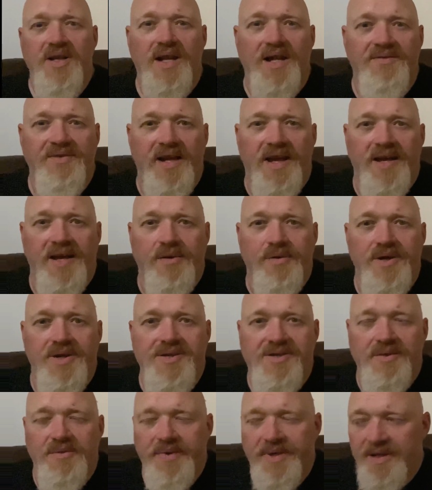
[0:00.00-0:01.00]
love
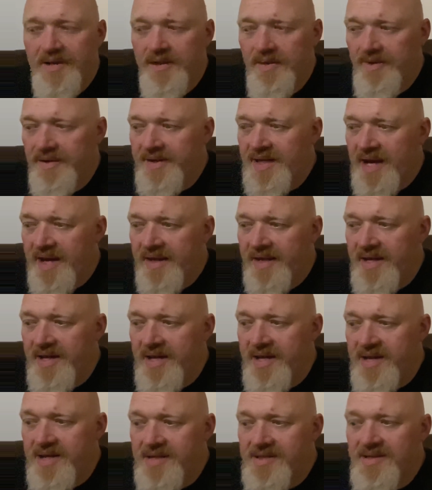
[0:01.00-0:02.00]
language that we're going to look at
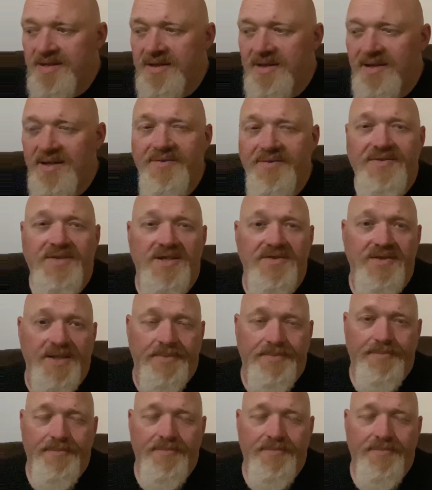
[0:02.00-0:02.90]
is gift giving.